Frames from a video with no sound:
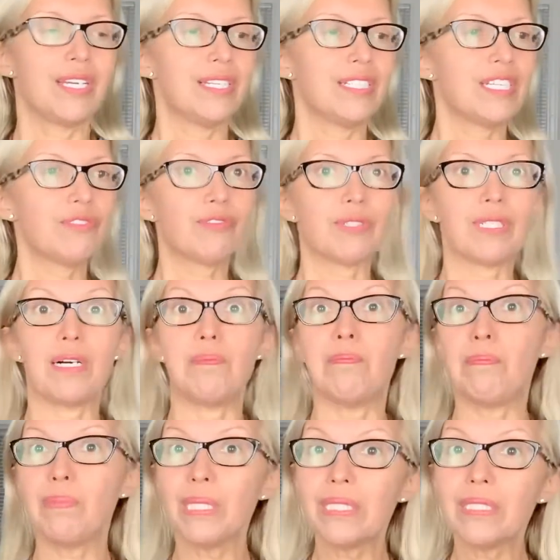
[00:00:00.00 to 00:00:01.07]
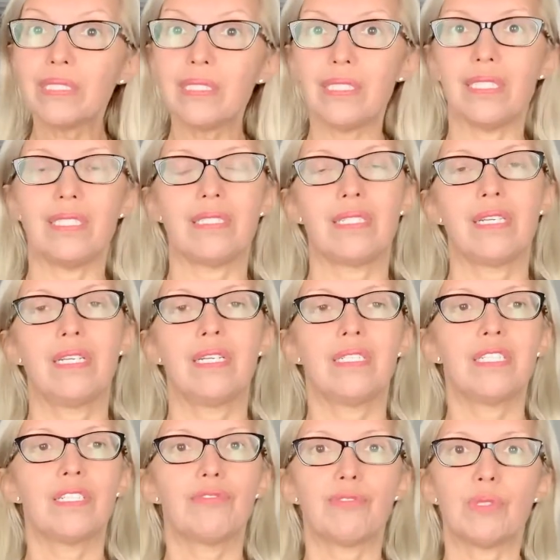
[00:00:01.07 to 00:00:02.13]
different abilities,
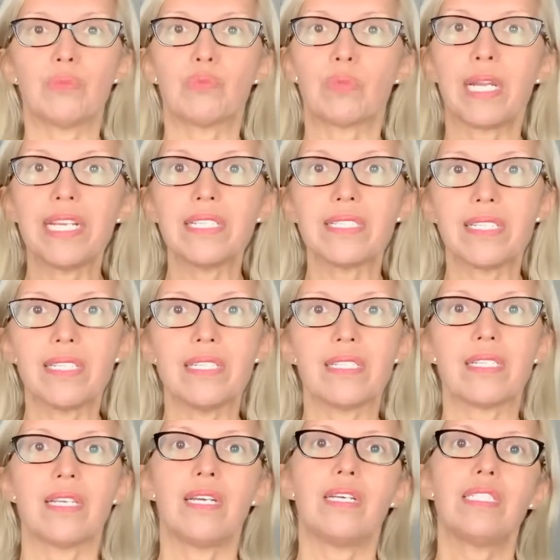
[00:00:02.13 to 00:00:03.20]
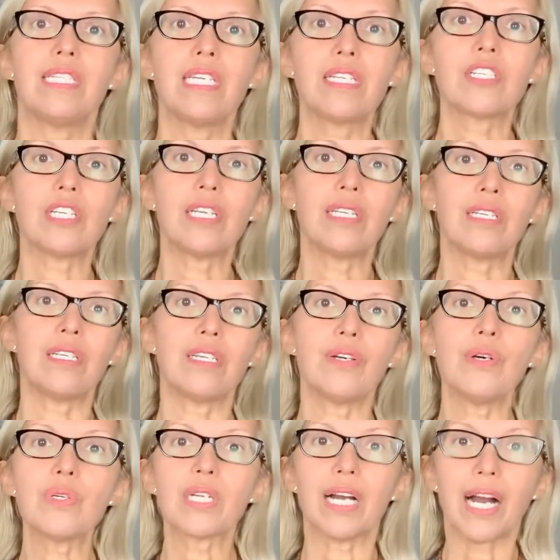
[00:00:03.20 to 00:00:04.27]
different races teaching
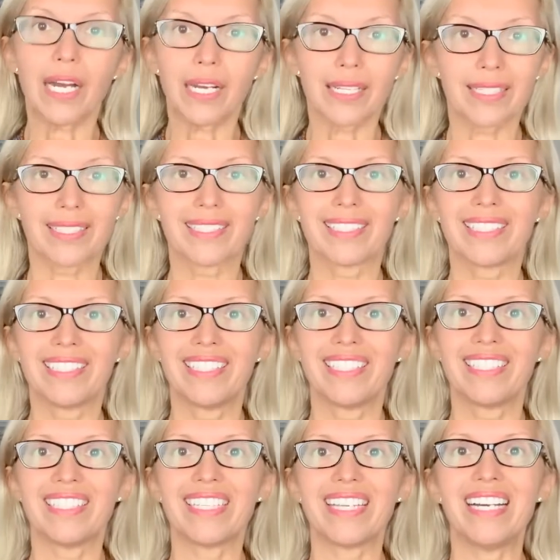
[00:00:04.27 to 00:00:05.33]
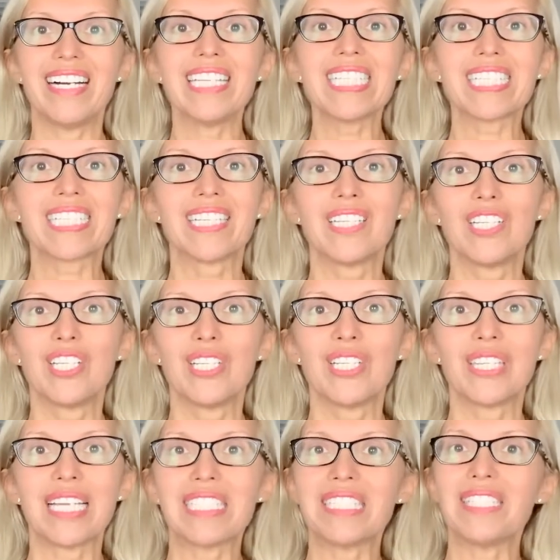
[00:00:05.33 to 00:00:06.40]
yoga. Yes?
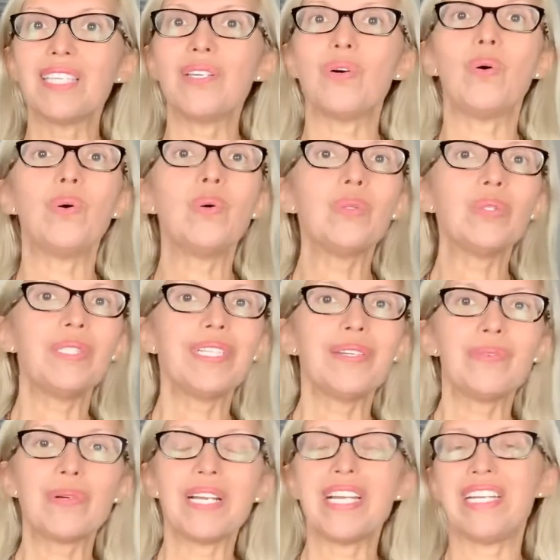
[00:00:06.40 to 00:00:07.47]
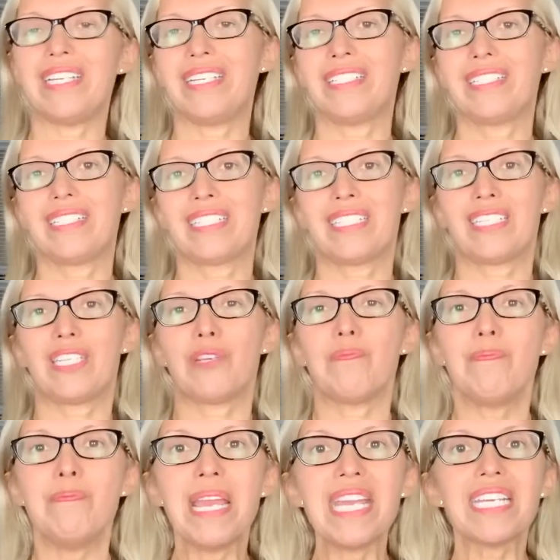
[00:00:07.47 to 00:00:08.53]
That's the only way to
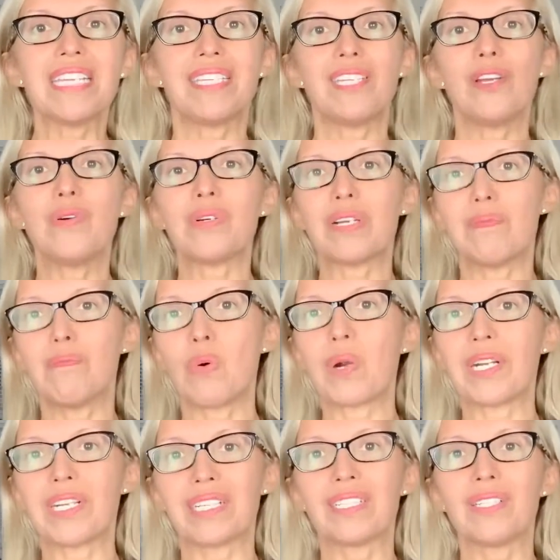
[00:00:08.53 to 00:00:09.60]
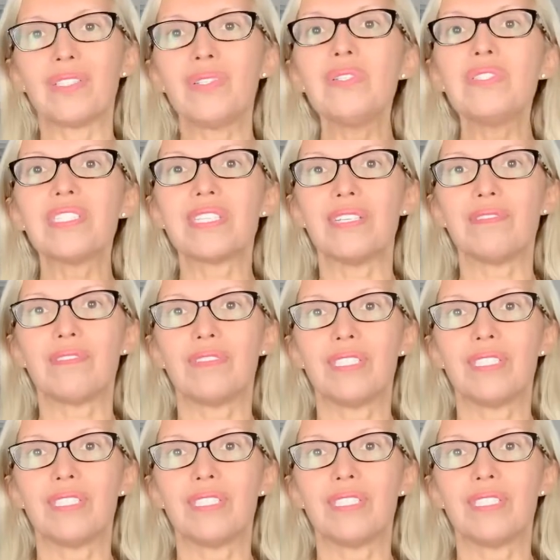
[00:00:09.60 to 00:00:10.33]
make yoga more inclusive.